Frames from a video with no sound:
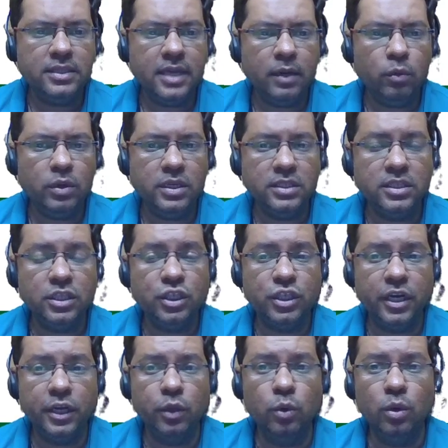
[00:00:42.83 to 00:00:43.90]
what is the
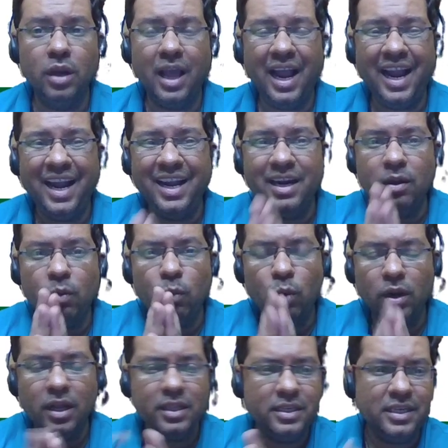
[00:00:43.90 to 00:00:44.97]
schedule and
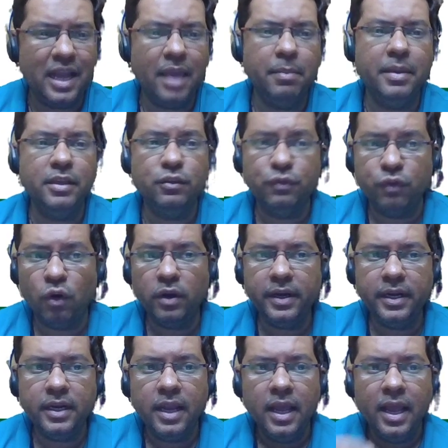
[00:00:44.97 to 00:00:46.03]
what are the timings for
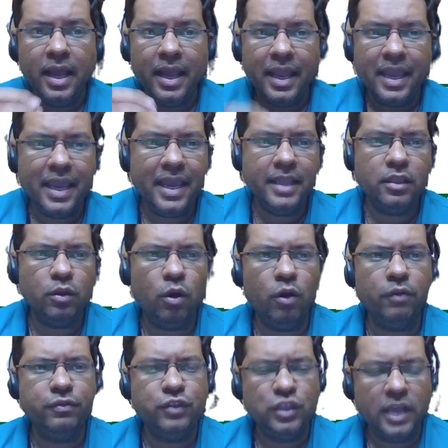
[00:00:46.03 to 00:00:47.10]
it. 8th
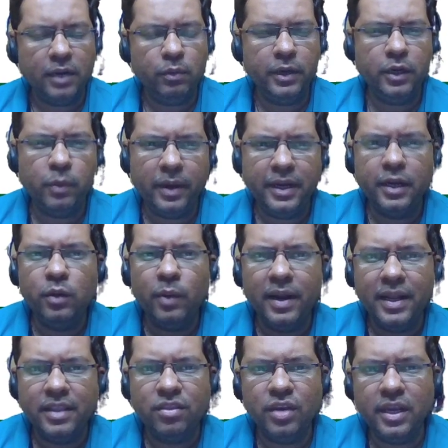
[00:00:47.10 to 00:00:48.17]
of January
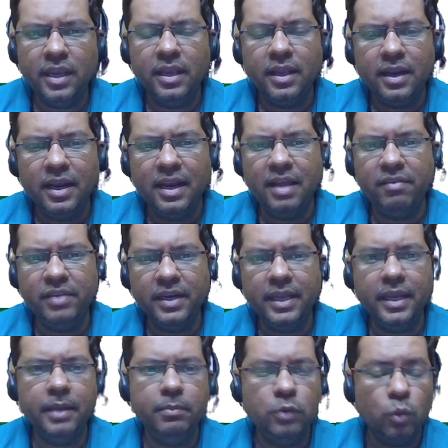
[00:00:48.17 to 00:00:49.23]
2023, 11
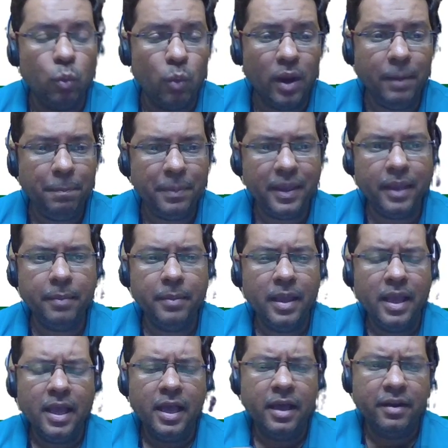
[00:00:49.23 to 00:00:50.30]
a.m. to 1 p.m.
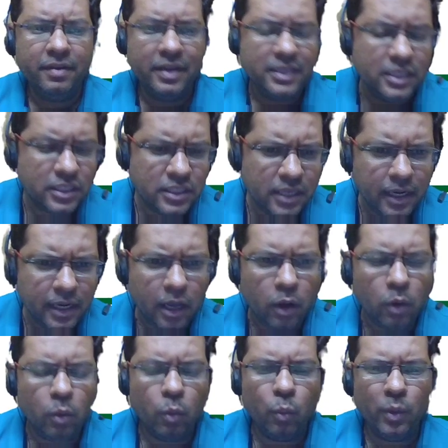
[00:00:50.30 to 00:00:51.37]
Register
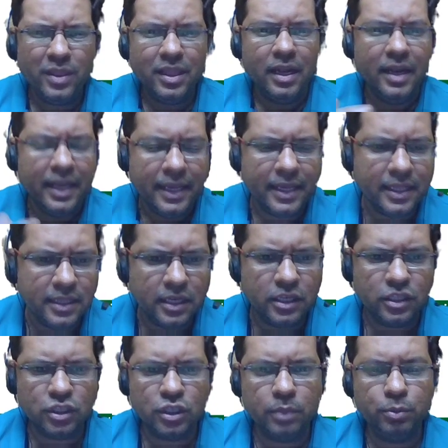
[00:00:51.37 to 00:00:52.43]
now with the link in the
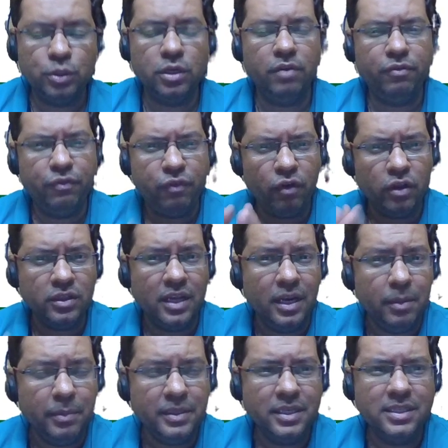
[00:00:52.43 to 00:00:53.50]
description for the
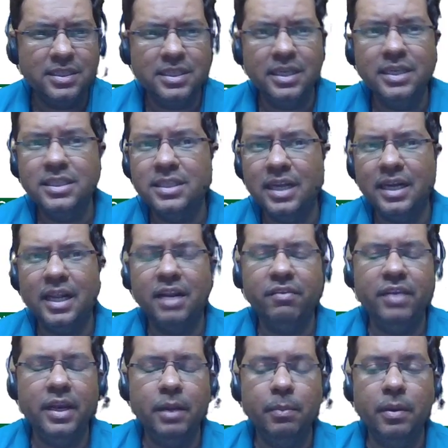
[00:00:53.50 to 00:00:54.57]
limited seats that are
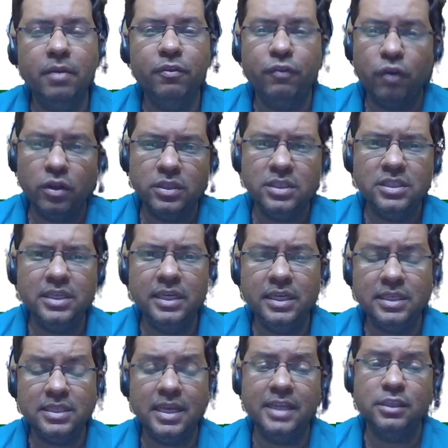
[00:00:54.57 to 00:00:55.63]
available for this
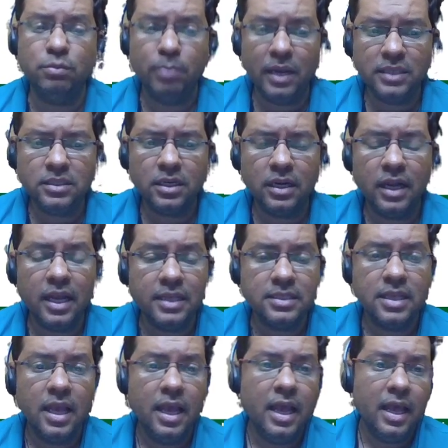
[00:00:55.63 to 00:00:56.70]
data science masterclass.
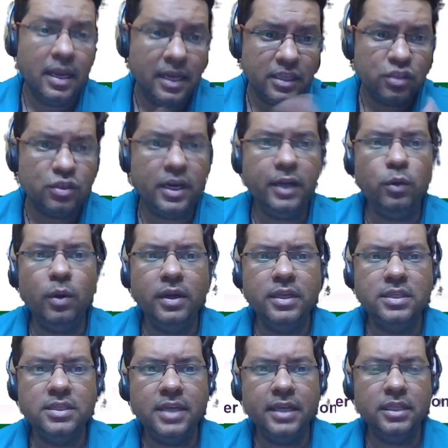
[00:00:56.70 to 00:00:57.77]
Let's try to
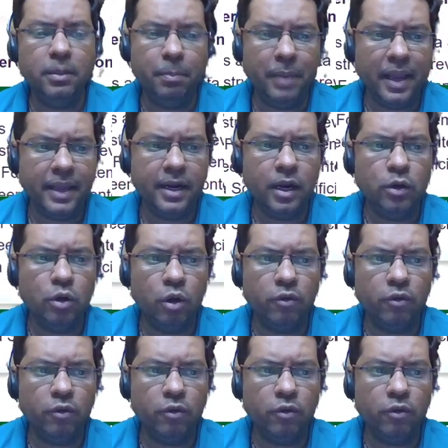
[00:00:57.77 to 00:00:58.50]
understand the background of